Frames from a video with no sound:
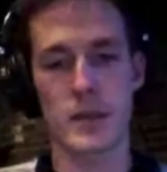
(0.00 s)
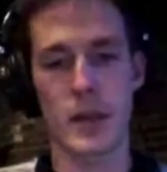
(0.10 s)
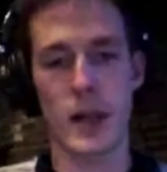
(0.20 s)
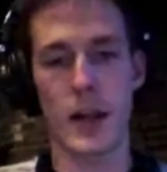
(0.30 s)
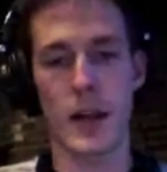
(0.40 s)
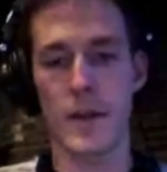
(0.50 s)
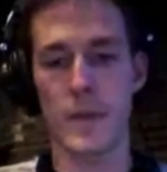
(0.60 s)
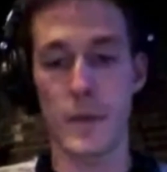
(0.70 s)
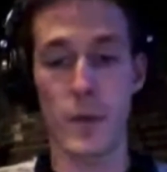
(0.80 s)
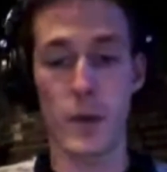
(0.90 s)
Uh, for
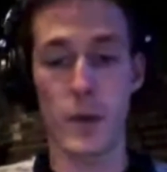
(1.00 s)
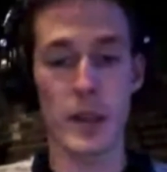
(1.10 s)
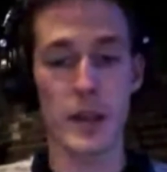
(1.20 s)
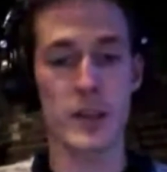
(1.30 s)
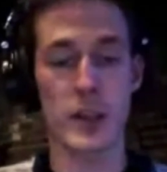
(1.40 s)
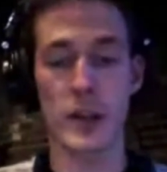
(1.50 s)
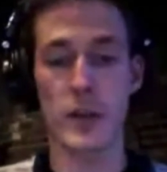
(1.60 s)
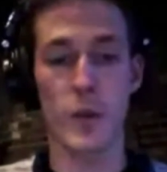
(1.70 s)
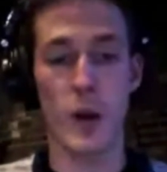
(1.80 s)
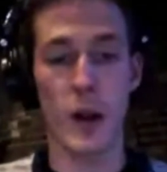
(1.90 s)
four years, she couldn't
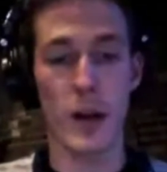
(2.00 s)
walk.